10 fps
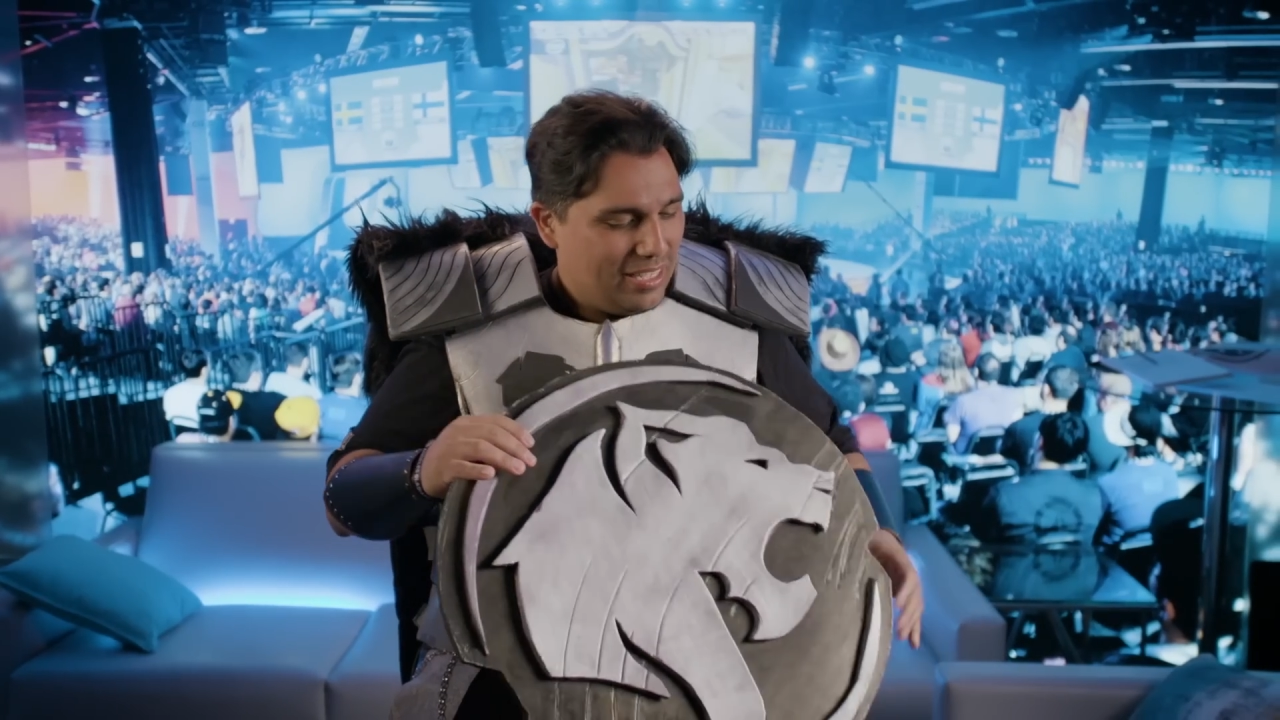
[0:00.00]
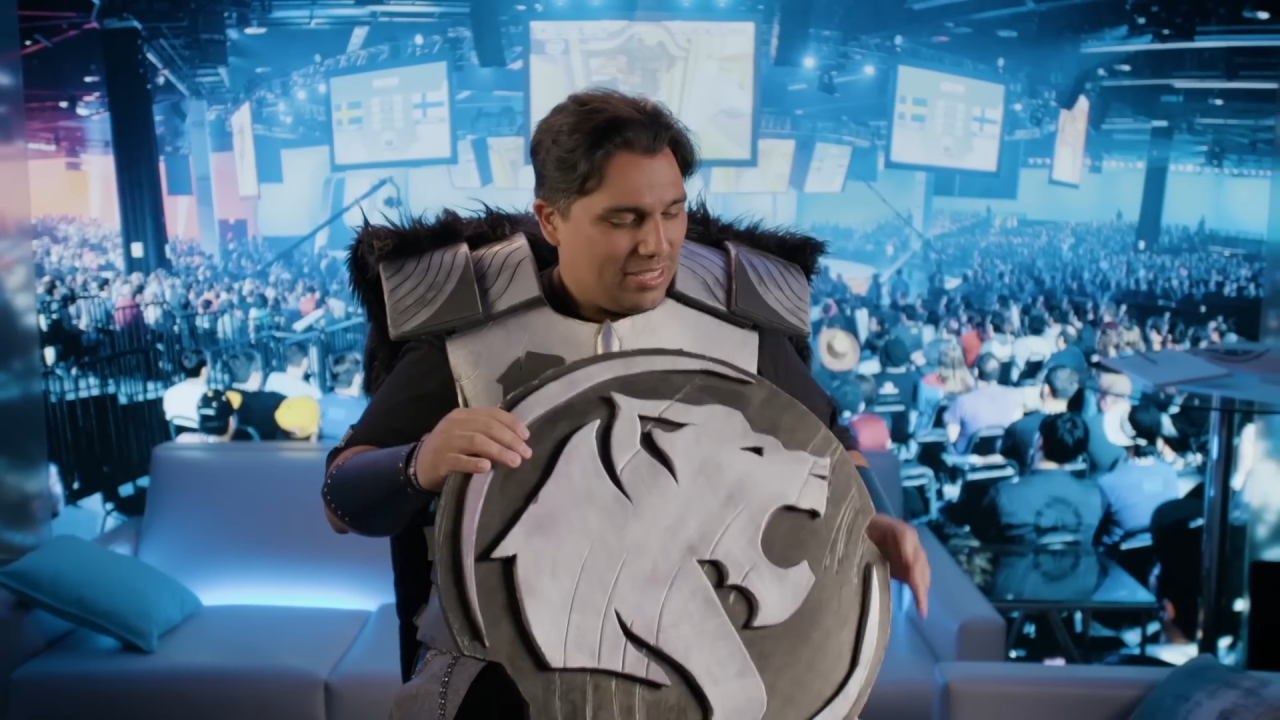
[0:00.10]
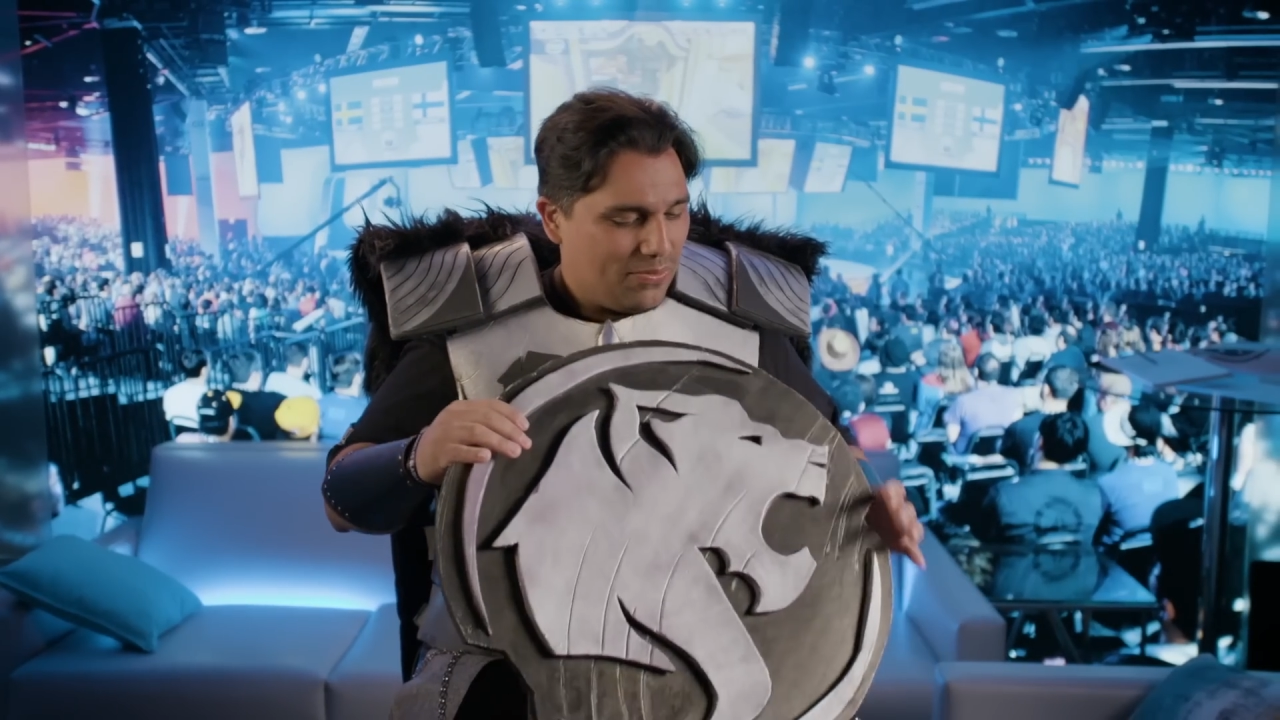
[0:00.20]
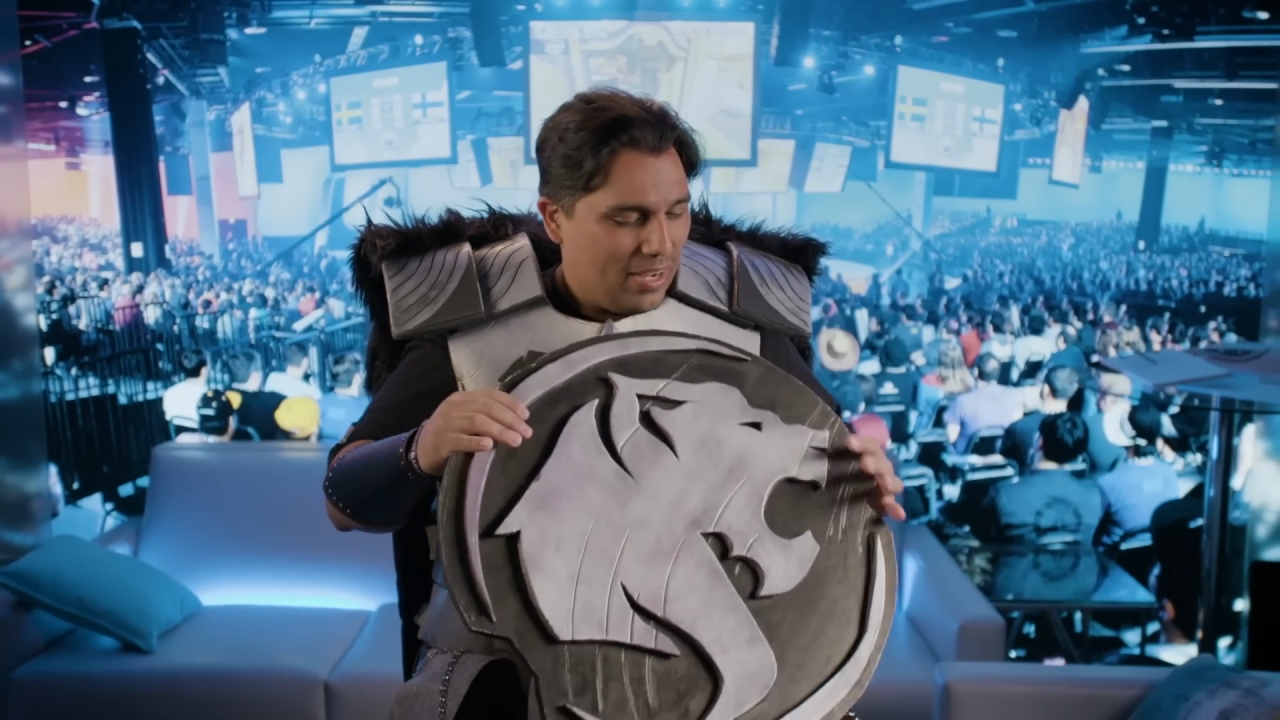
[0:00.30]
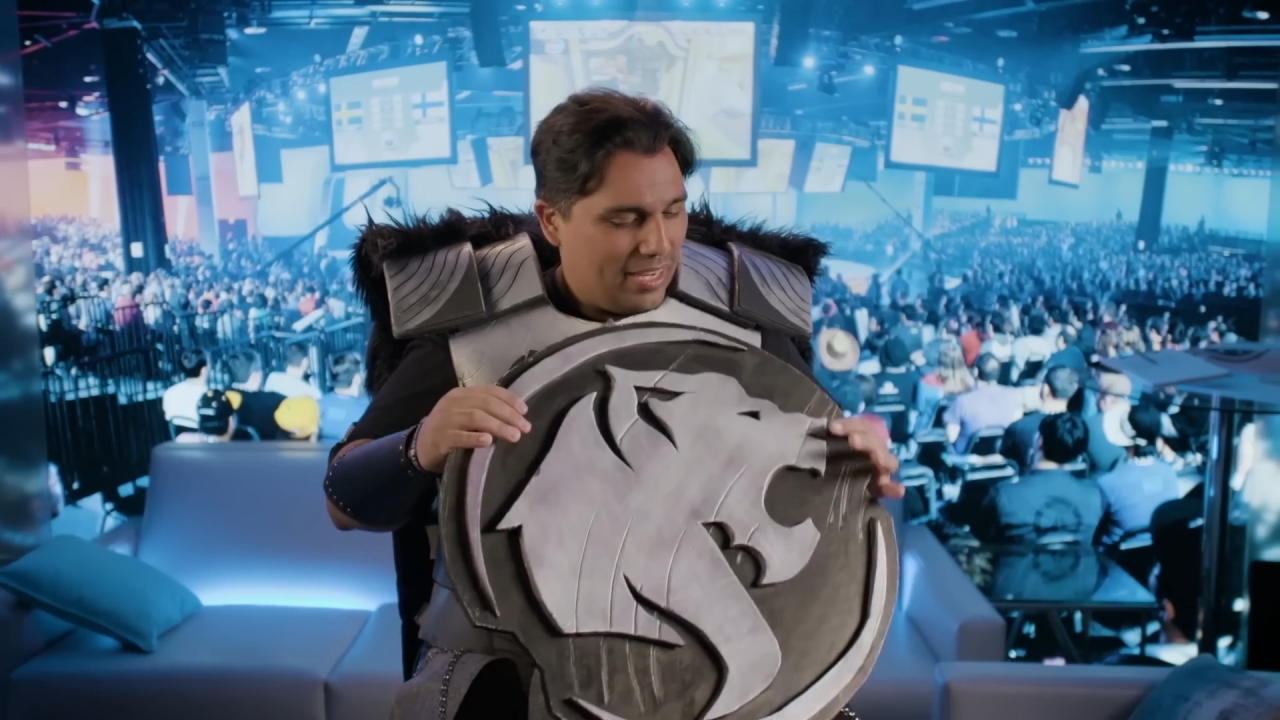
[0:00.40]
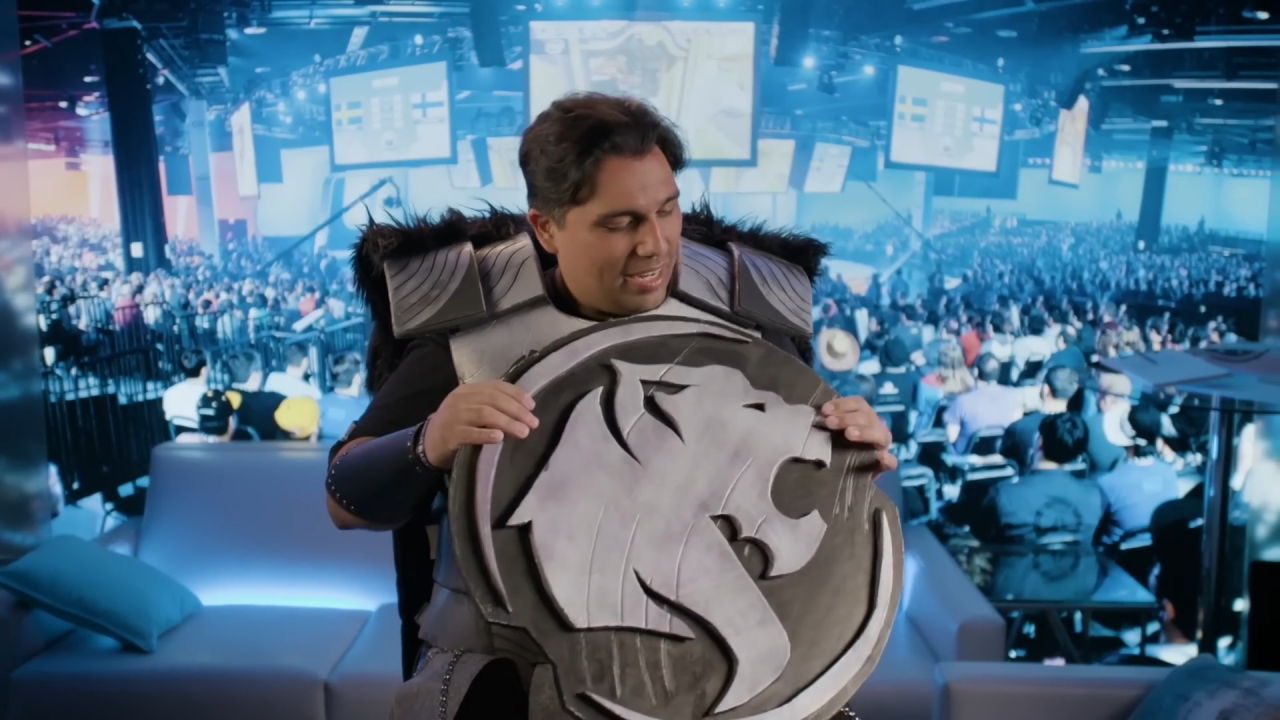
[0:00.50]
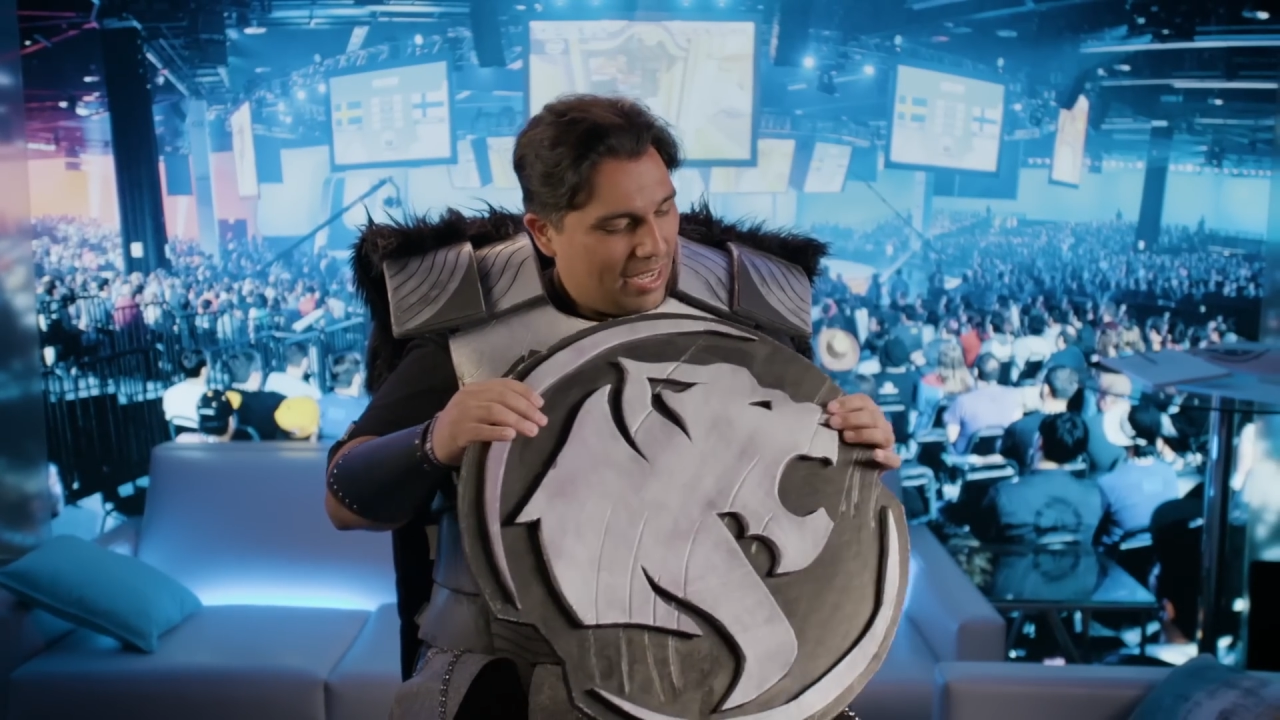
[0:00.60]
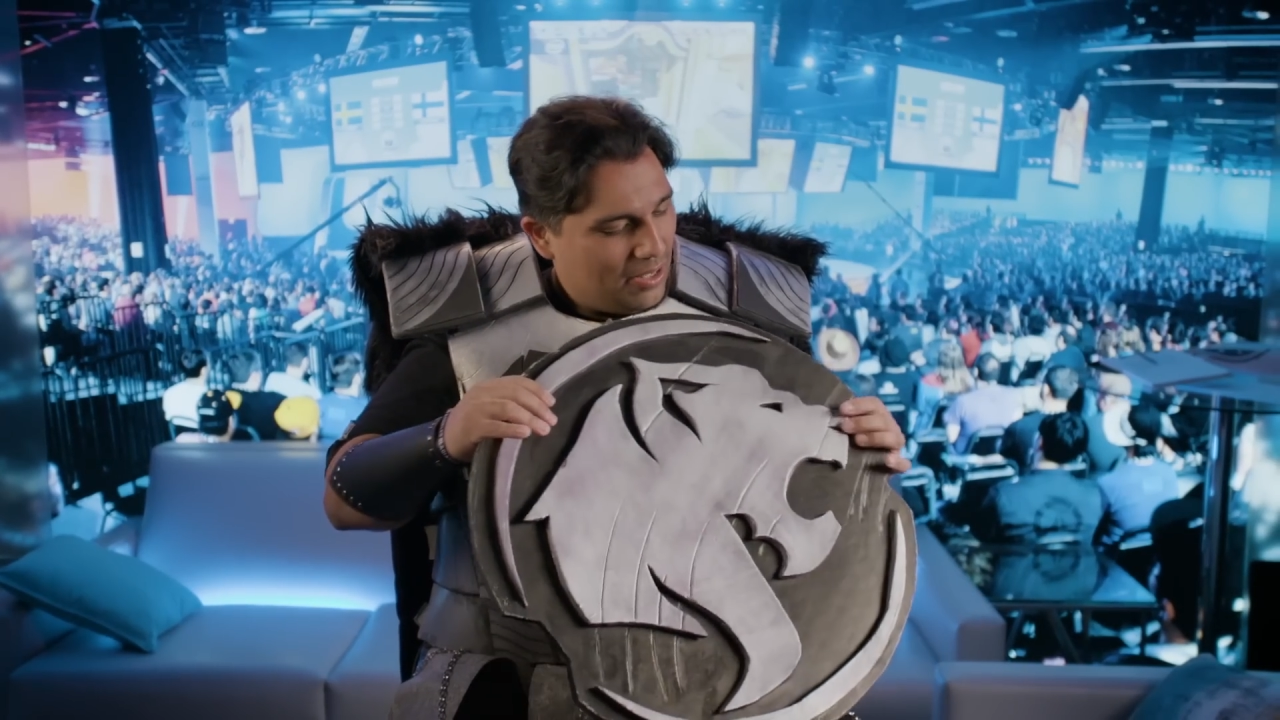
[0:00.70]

to find out